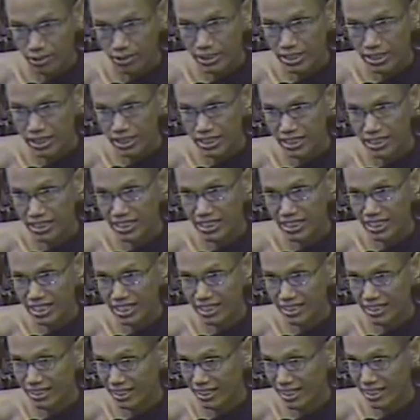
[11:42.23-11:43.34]
Virati is
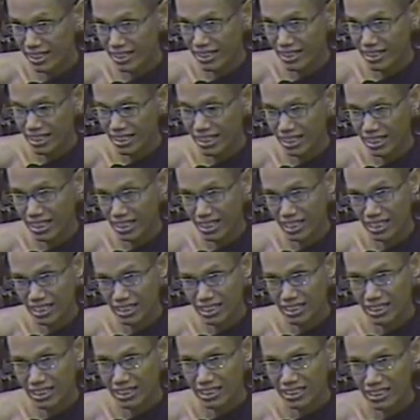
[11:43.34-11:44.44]
like that.
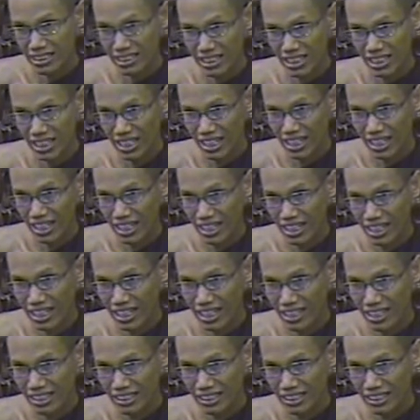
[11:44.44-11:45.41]
Uh, uh,